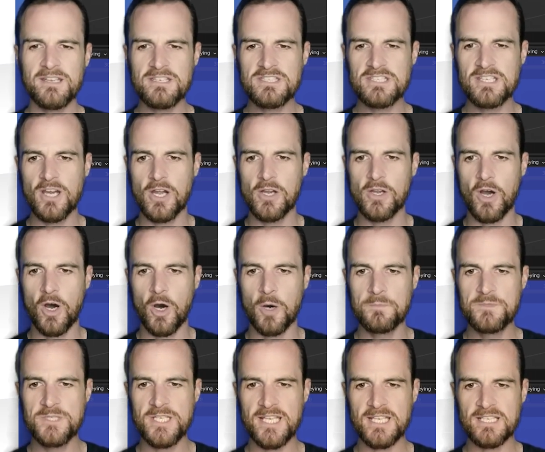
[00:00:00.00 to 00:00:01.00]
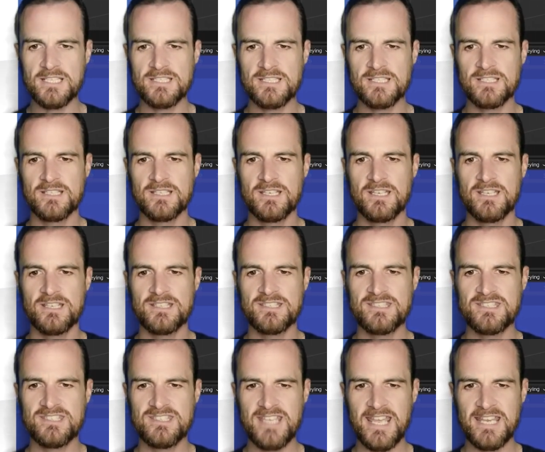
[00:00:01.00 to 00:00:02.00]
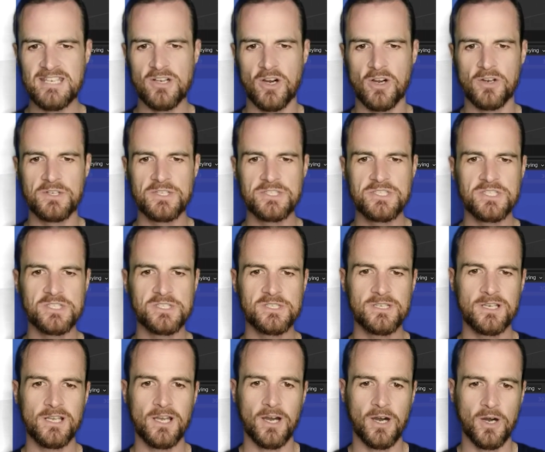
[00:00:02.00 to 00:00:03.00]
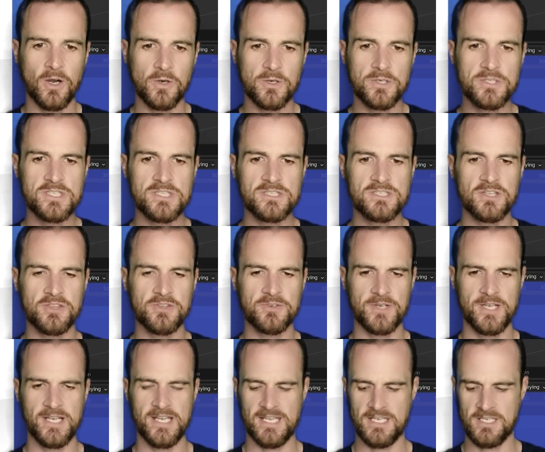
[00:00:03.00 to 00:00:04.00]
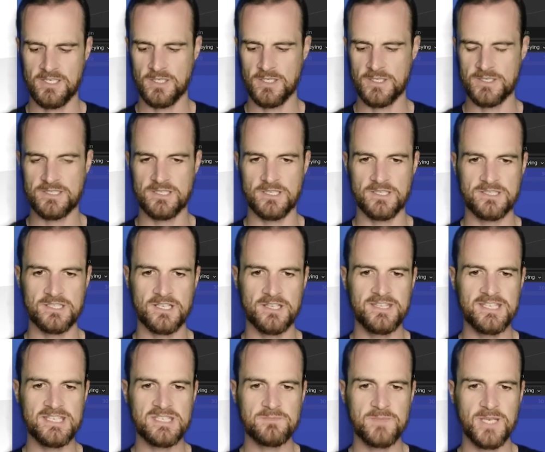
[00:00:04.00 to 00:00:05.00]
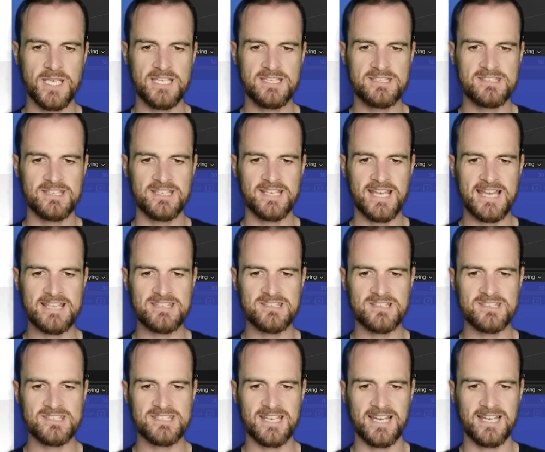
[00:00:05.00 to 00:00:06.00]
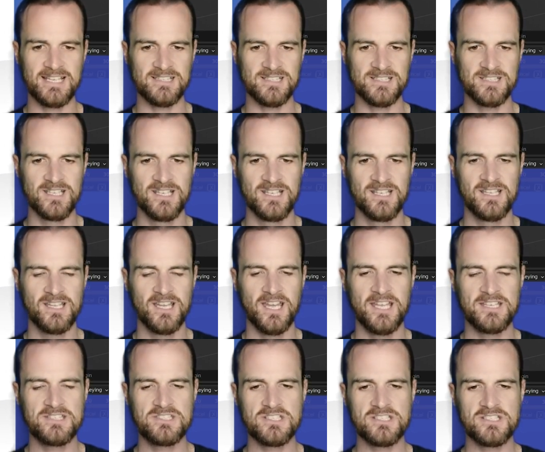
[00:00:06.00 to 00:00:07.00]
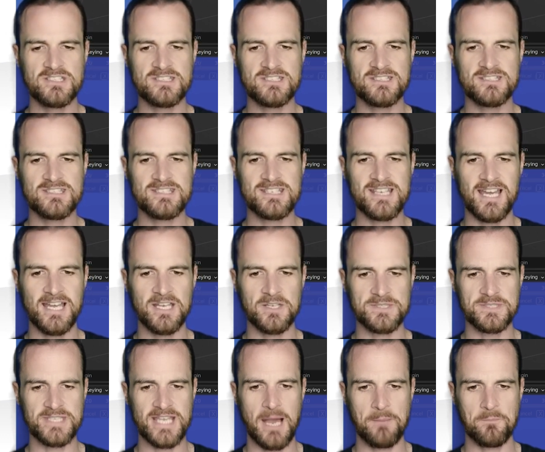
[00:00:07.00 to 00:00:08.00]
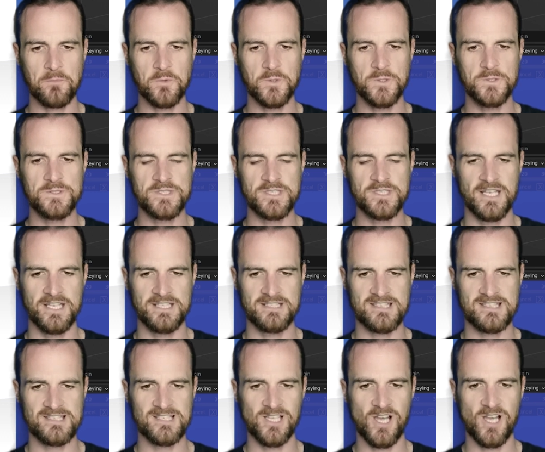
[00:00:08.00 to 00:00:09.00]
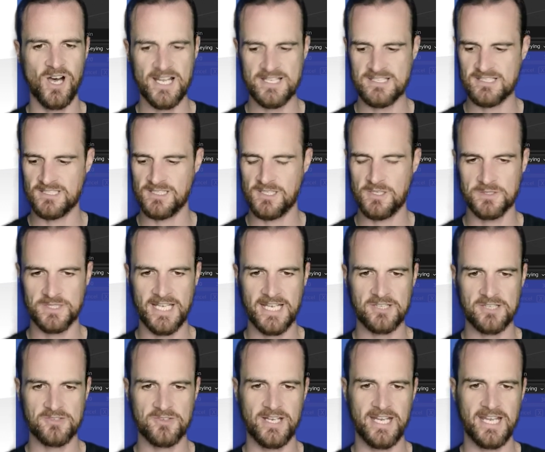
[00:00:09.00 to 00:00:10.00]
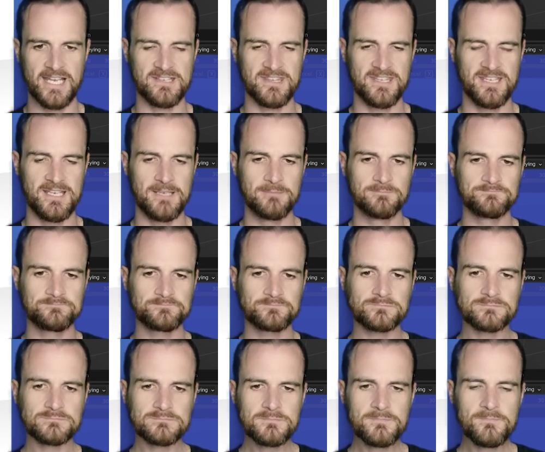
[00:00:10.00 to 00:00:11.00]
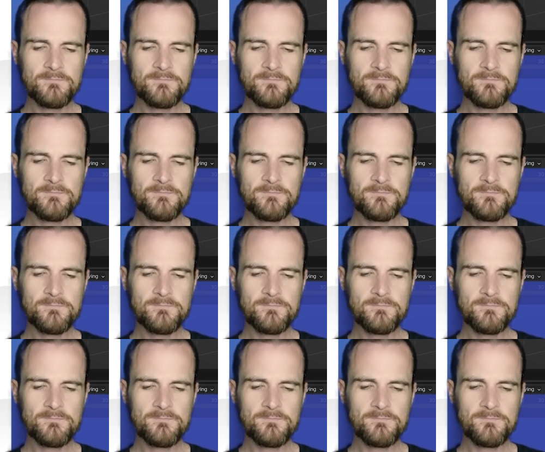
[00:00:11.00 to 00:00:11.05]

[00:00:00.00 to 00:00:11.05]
We're going to go Object, Set Origin, Origin to 3D Cursor. So this means that as I scale it, it just scales upwards and slides along that ground there.